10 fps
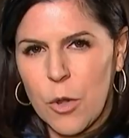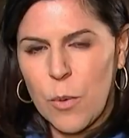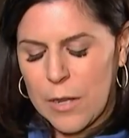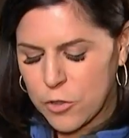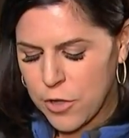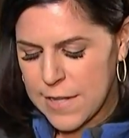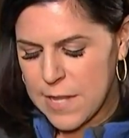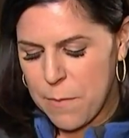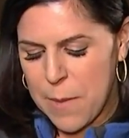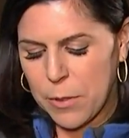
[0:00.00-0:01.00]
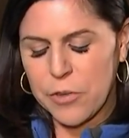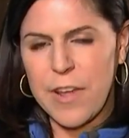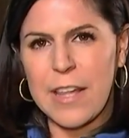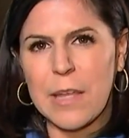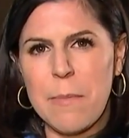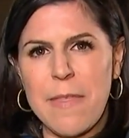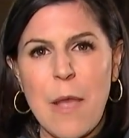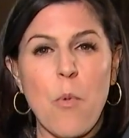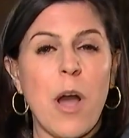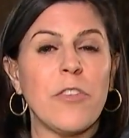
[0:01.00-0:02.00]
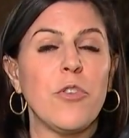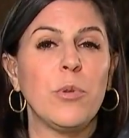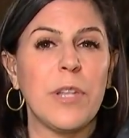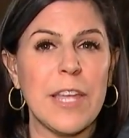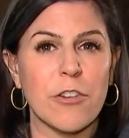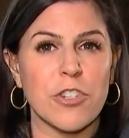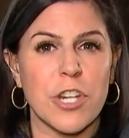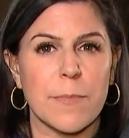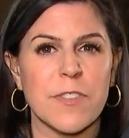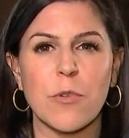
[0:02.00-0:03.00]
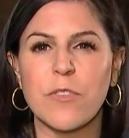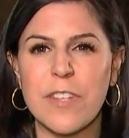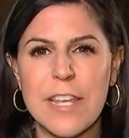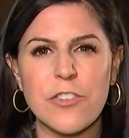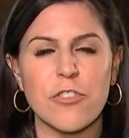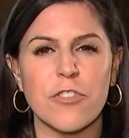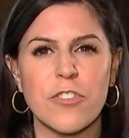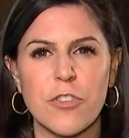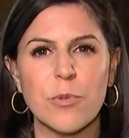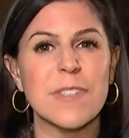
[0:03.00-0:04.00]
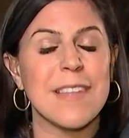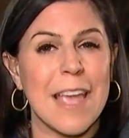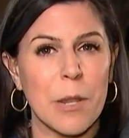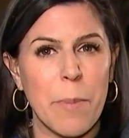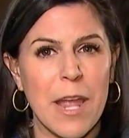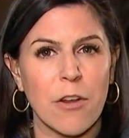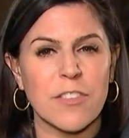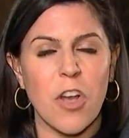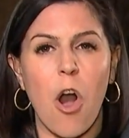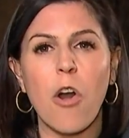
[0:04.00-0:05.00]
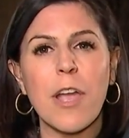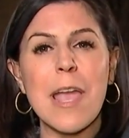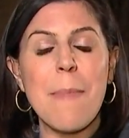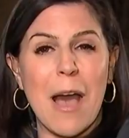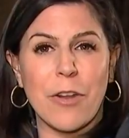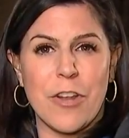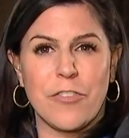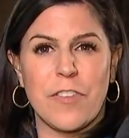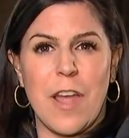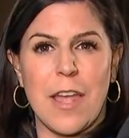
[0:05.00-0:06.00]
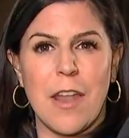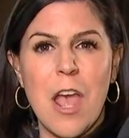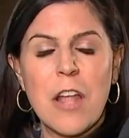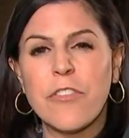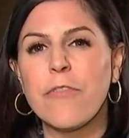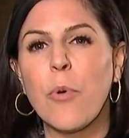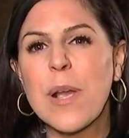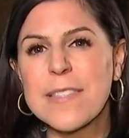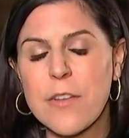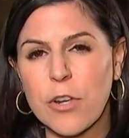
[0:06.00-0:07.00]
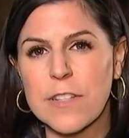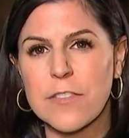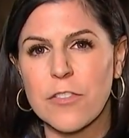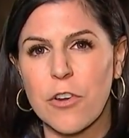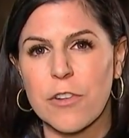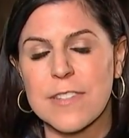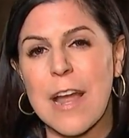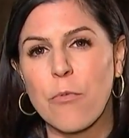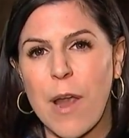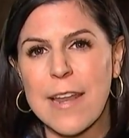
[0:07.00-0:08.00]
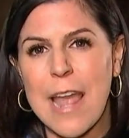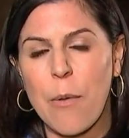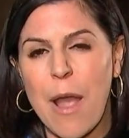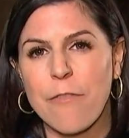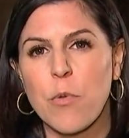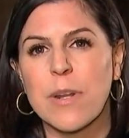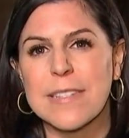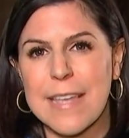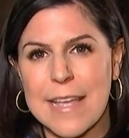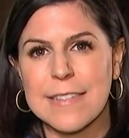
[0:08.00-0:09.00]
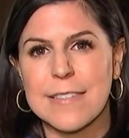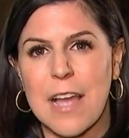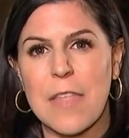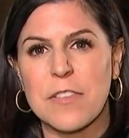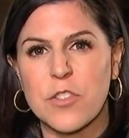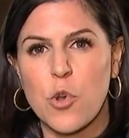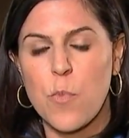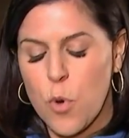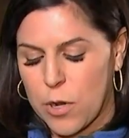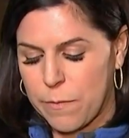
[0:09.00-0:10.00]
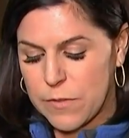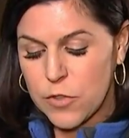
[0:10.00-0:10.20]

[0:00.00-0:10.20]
Well, Tracy, people are telling me they want new leadership. So teachers, students, and parents all came out here tonight to voice their concerns. Now, right now, everyone is inside the school board